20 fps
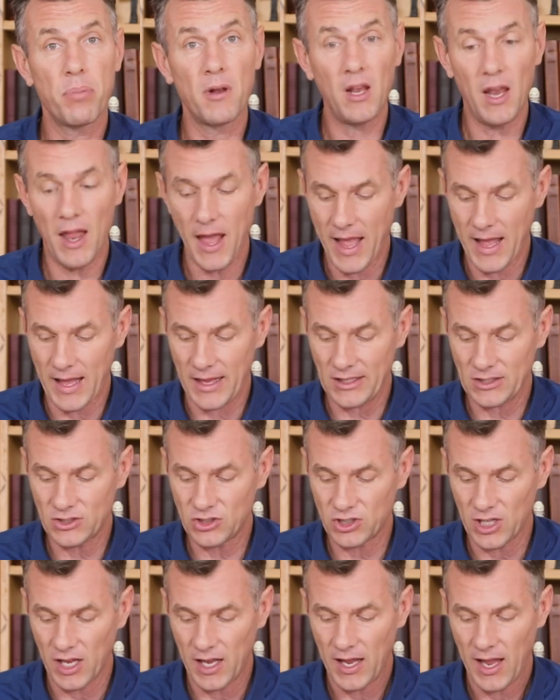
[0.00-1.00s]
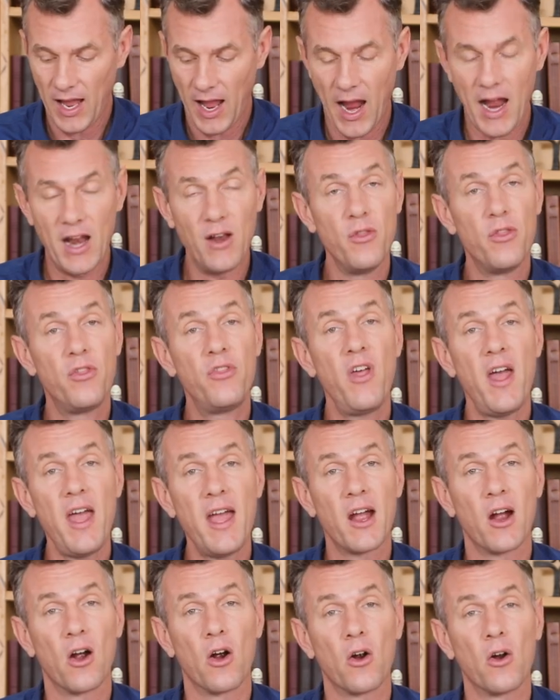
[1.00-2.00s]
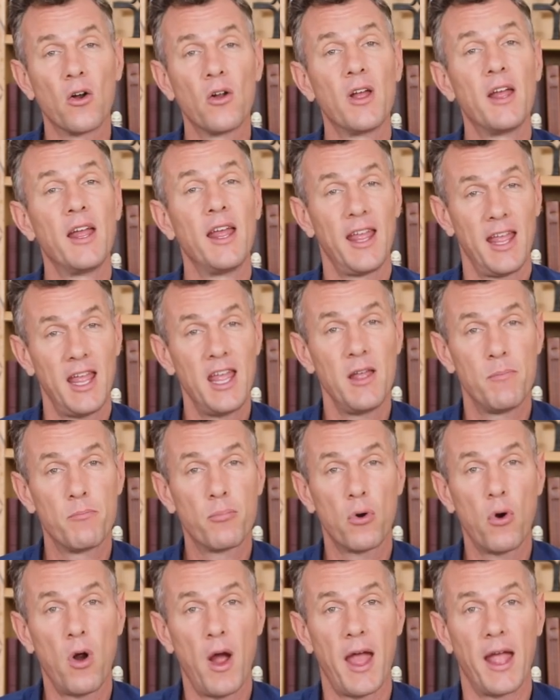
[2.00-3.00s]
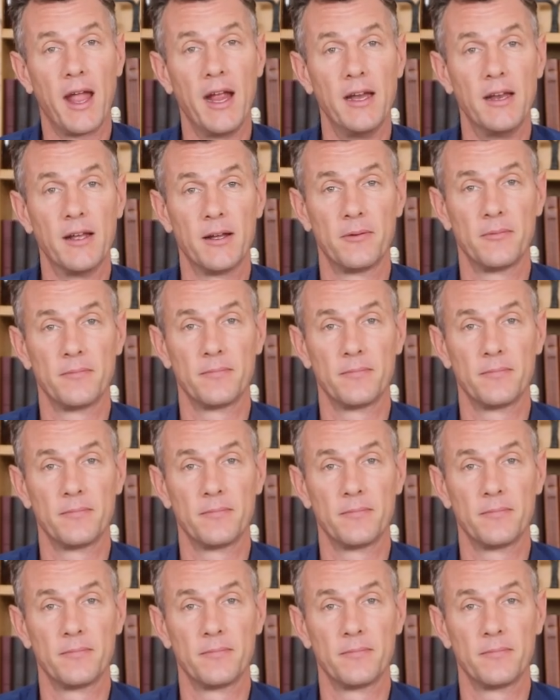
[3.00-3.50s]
place, and there he prayed."